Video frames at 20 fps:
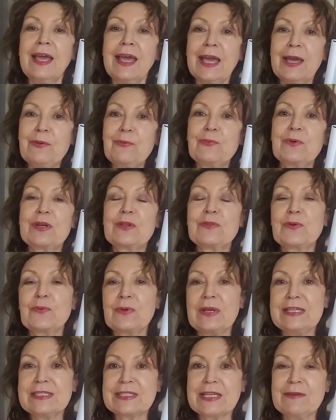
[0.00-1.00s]
And one of the
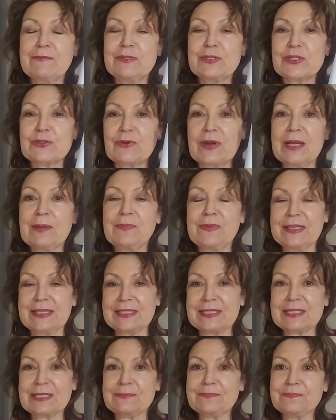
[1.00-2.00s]
ways I've described
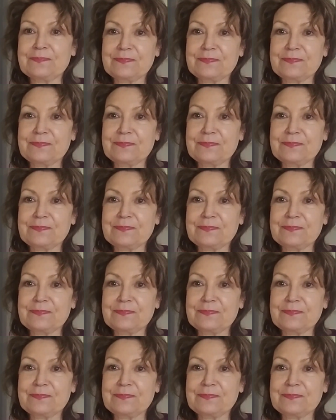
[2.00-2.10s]
this,